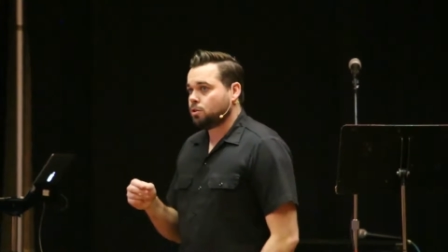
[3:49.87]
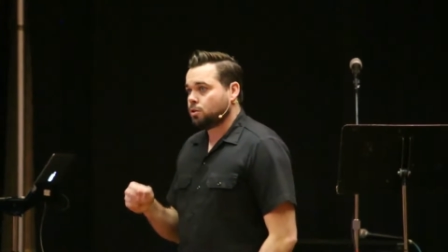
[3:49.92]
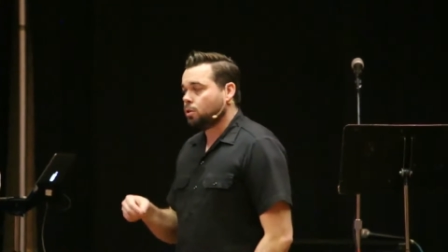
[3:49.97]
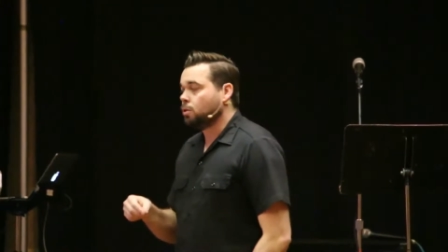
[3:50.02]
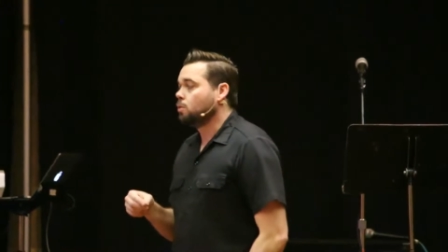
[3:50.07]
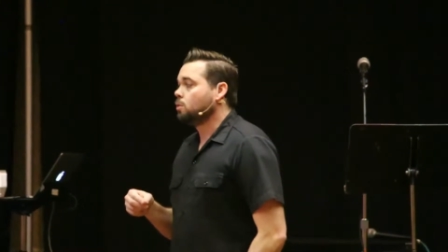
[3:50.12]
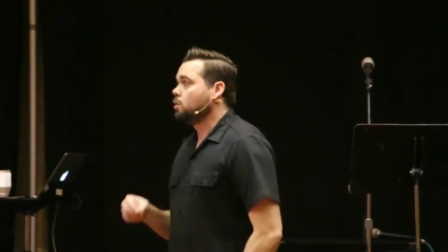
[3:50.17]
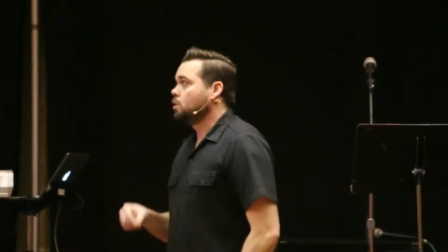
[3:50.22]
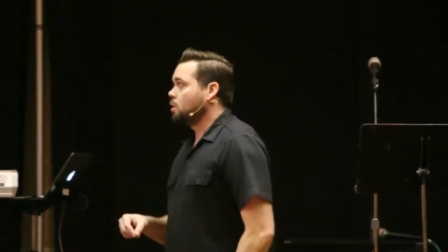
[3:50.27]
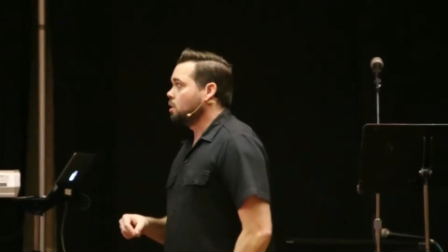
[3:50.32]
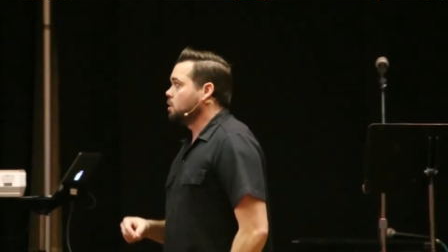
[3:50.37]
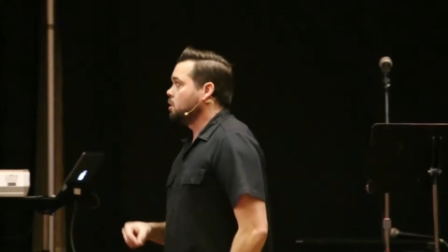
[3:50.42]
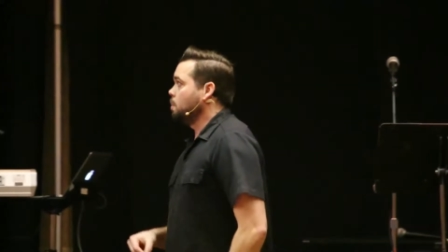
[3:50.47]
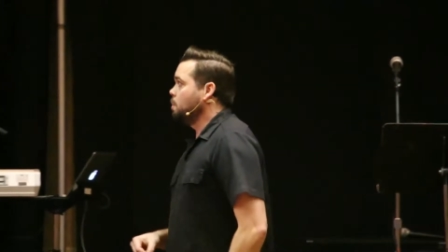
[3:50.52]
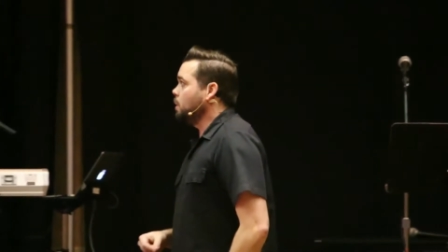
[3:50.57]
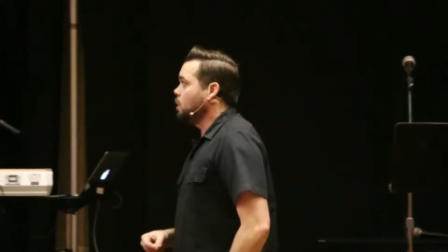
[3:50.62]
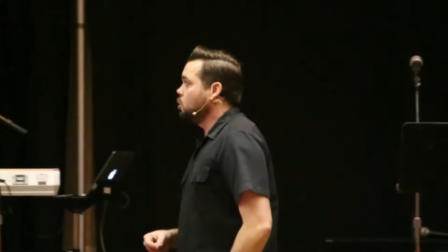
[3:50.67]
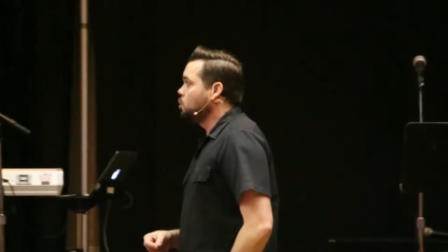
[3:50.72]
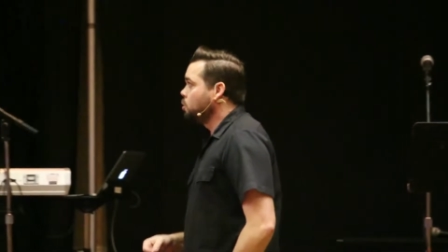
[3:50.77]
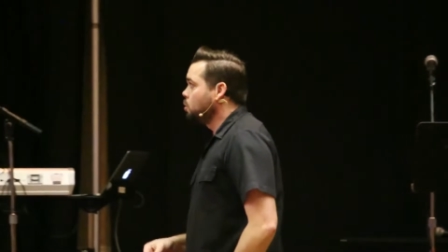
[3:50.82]
too good to
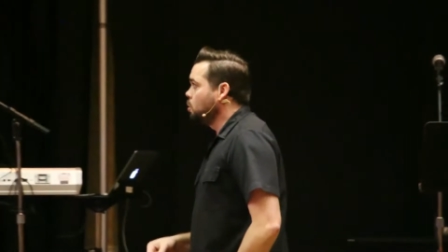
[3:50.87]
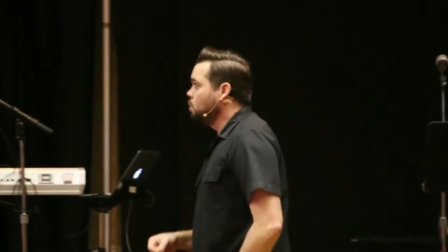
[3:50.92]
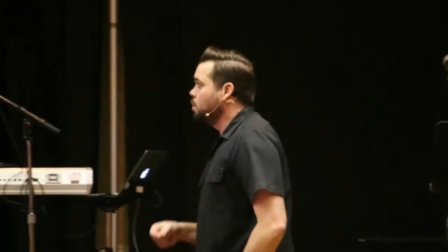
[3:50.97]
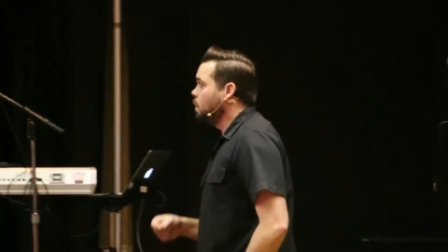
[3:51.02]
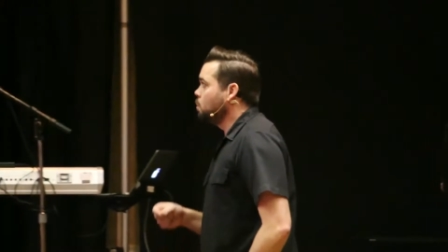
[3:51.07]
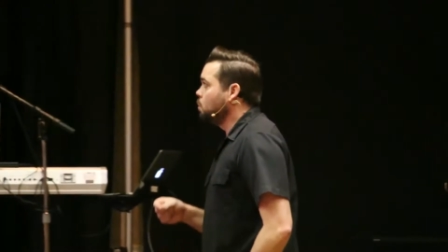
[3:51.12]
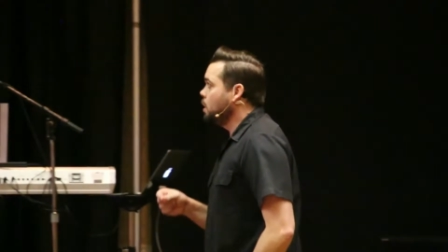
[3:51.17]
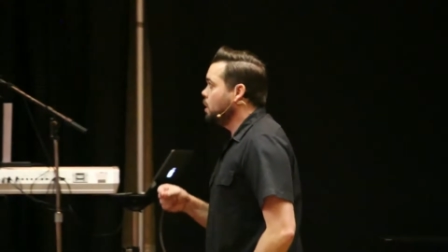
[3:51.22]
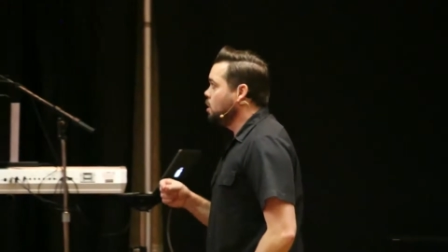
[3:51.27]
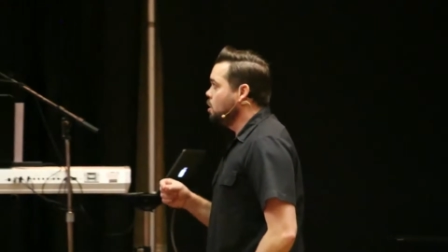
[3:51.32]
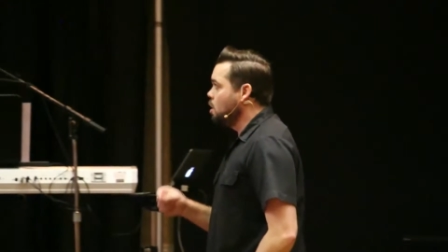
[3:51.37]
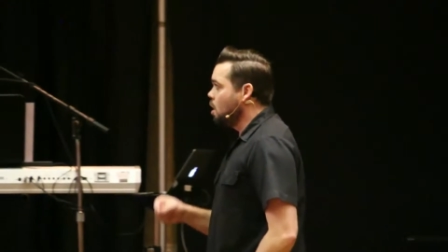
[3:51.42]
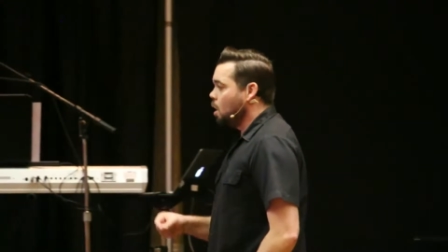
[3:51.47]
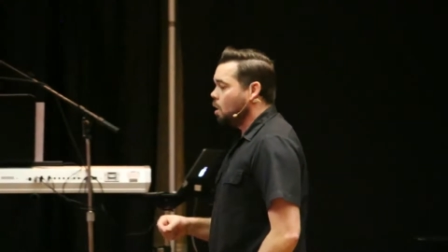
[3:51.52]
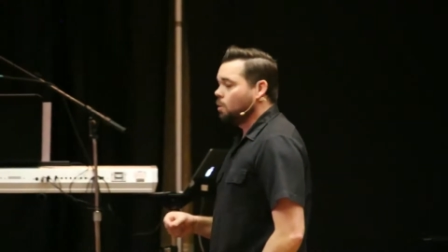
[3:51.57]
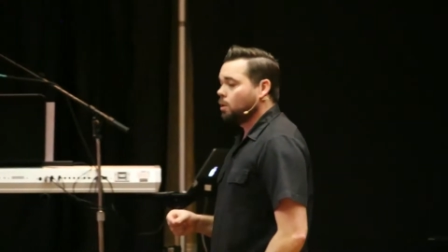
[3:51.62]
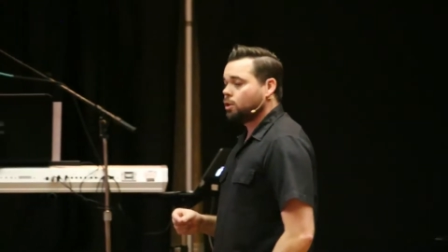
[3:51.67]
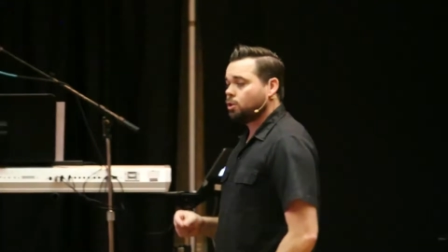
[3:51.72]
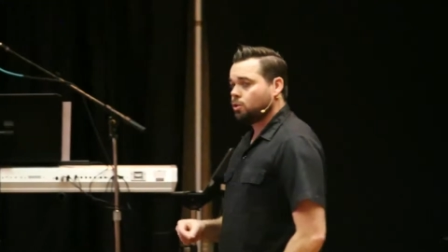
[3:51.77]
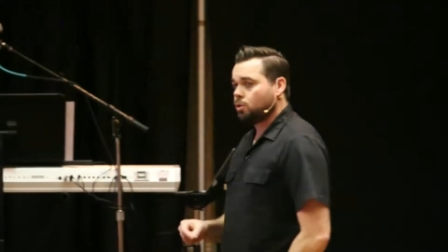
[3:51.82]
be true, but we
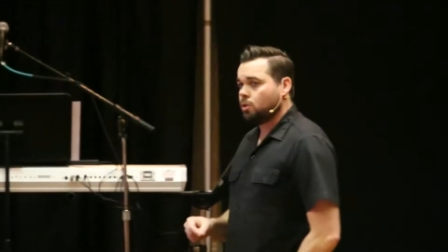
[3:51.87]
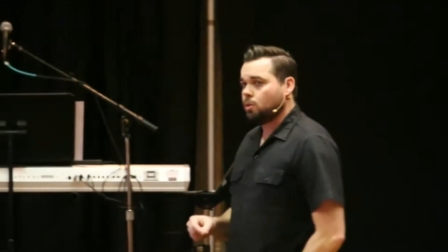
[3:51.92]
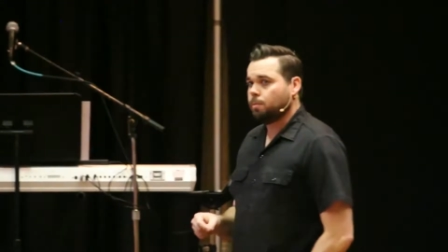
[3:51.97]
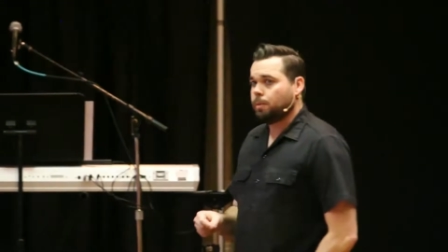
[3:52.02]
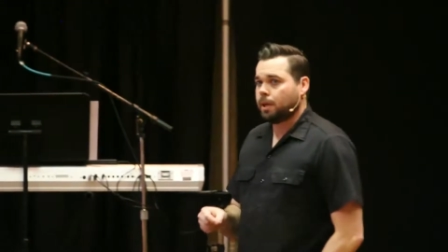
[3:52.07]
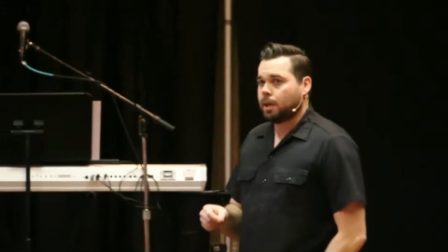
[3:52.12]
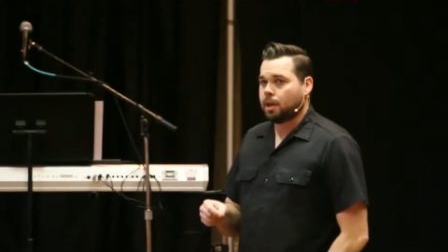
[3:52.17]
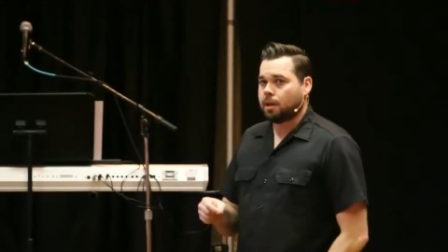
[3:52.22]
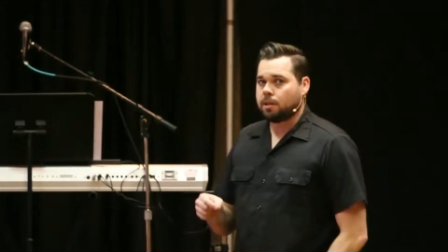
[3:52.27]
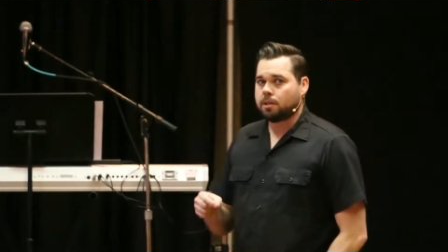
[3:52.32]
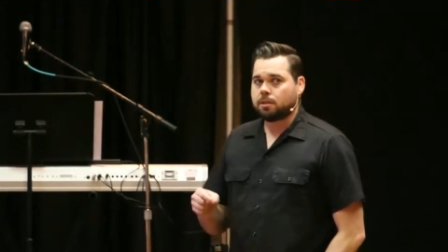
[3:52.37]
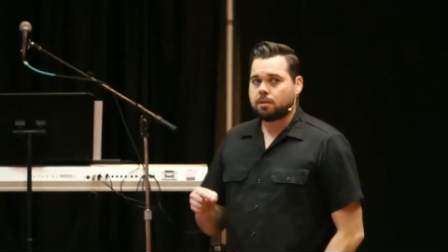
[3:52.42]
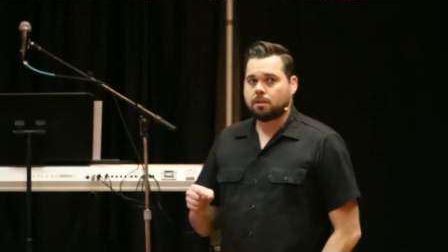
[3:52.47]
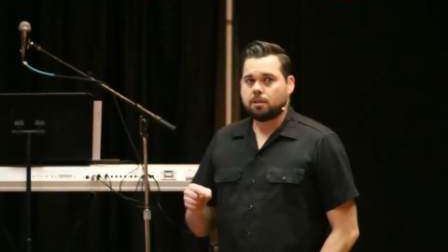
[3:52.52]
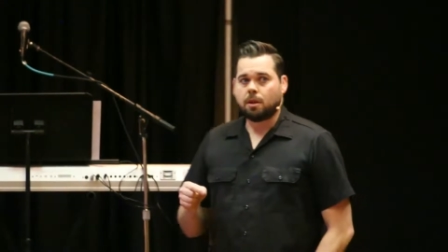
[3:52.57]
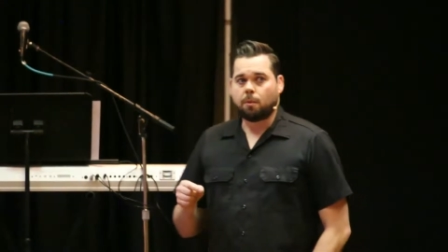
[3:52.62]
know it's true because,